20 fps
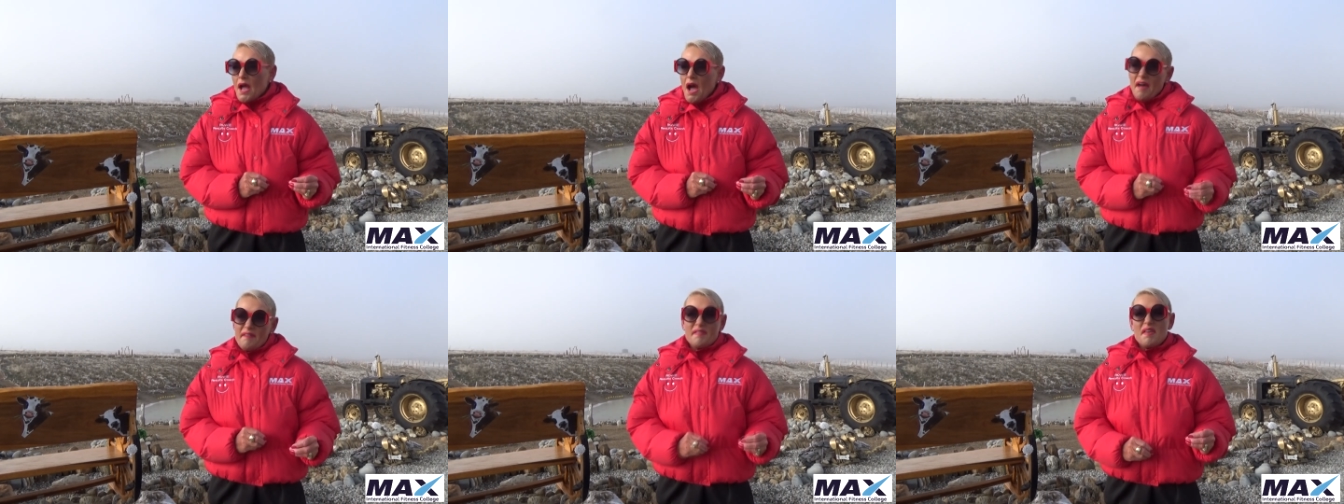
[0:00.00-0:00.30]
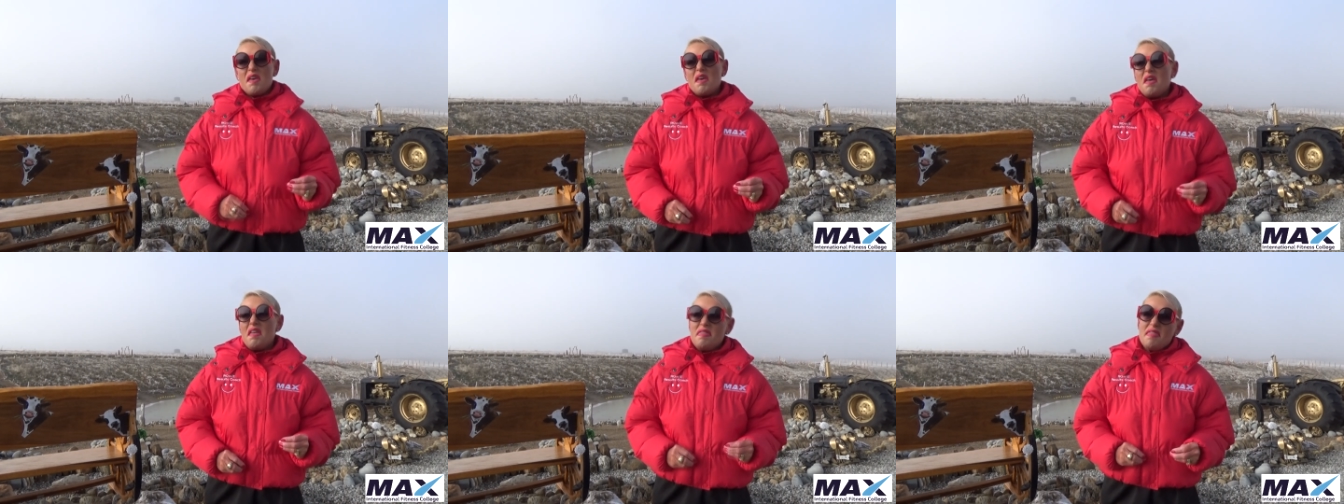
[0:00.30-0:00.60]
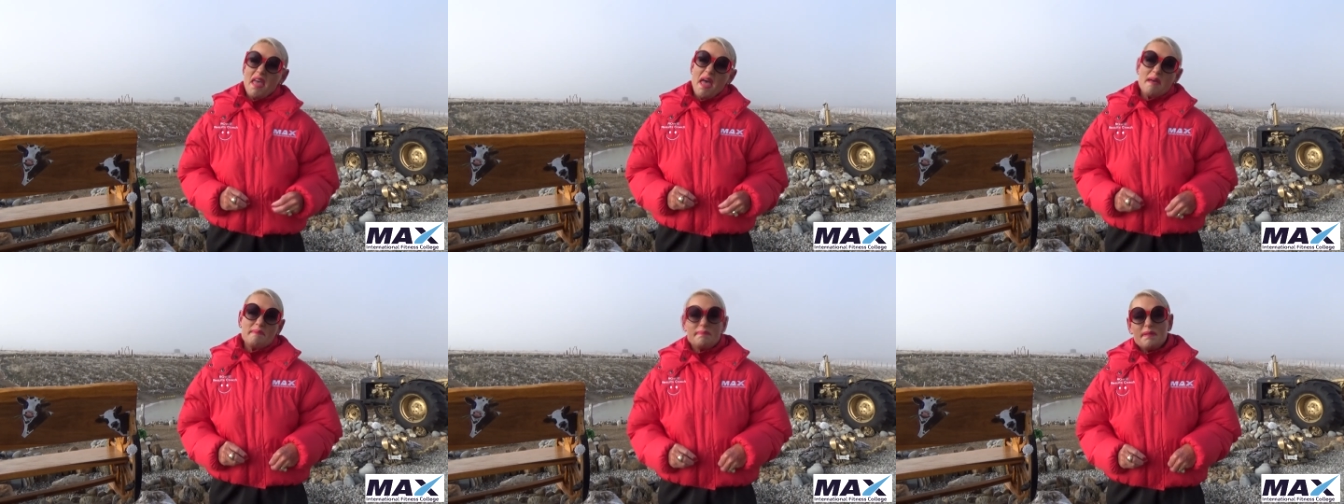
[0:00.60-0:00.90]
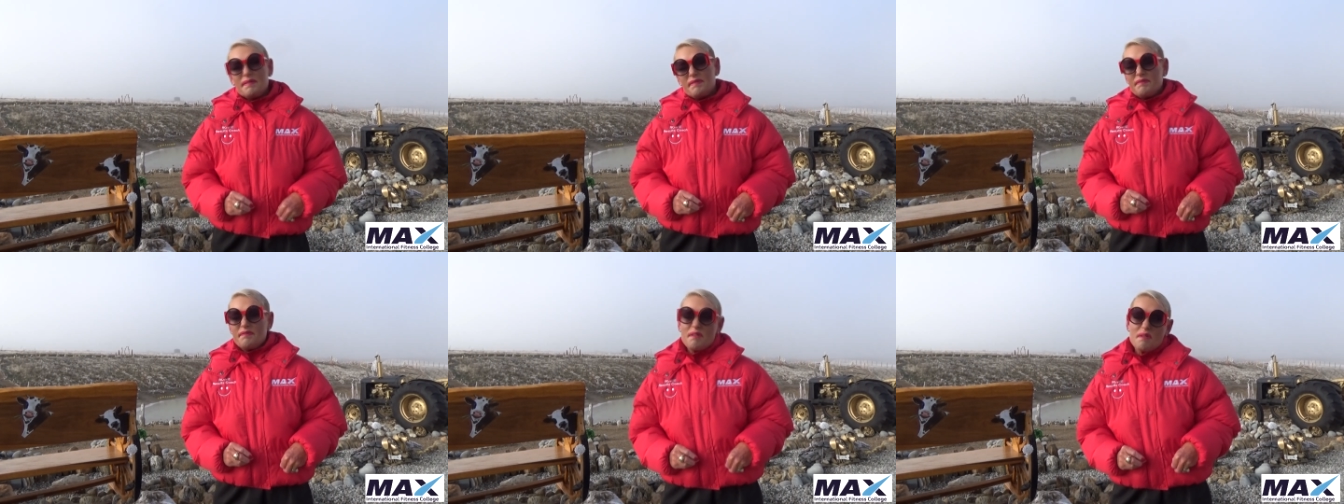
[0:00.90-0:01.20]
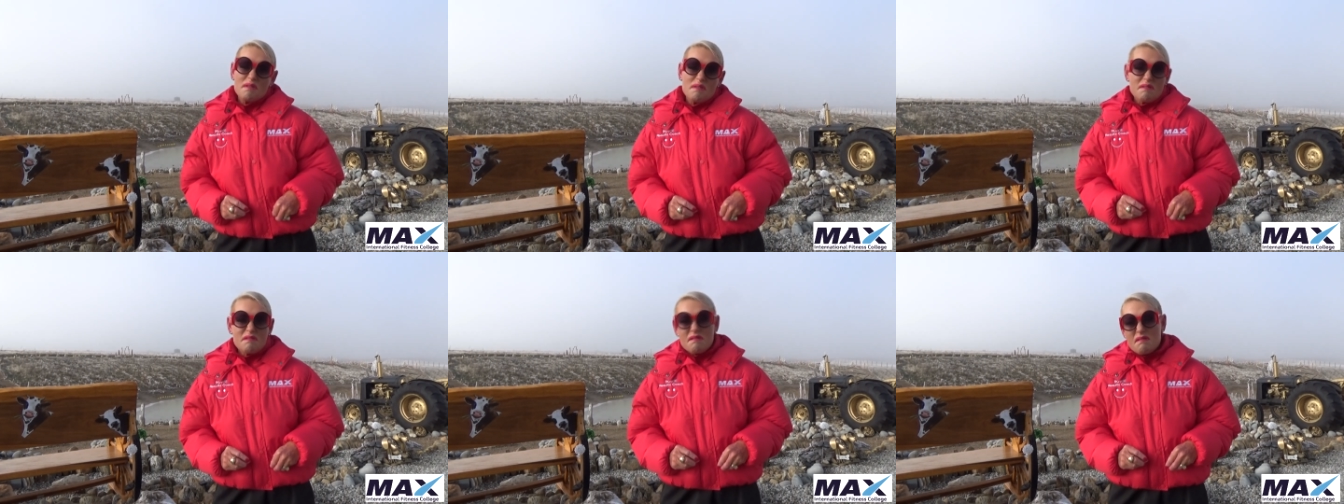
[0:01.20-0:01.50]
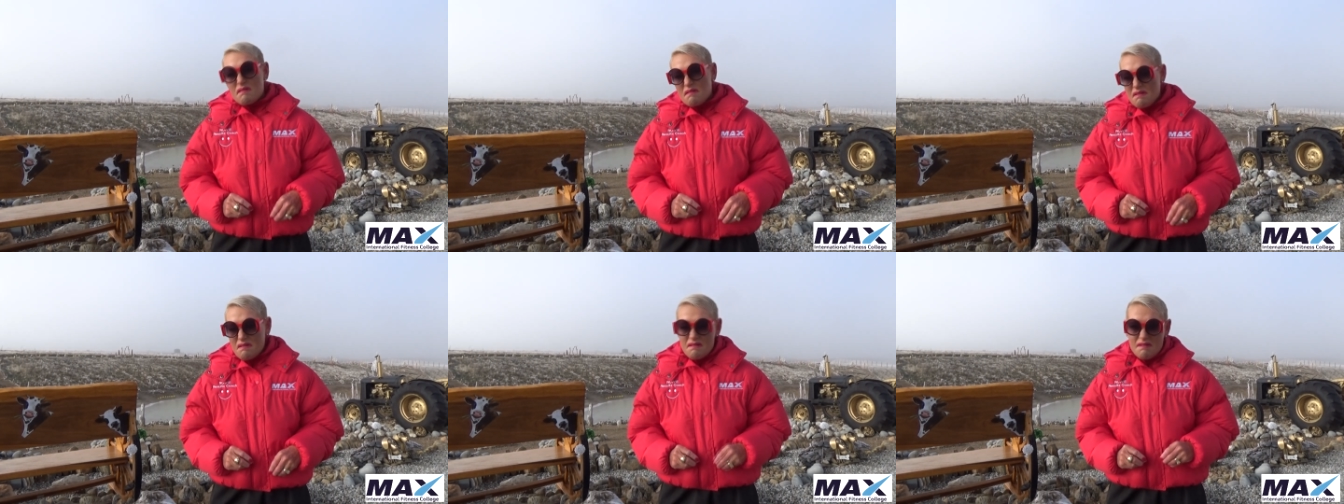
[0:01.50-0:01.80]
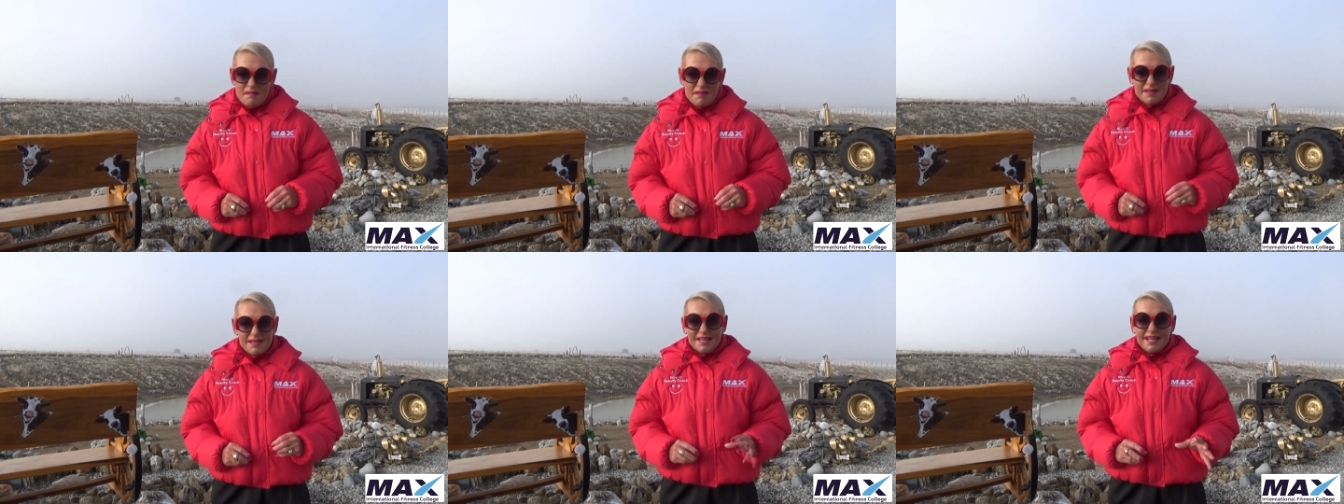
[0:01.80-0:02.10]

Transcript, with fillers: I've heard that before.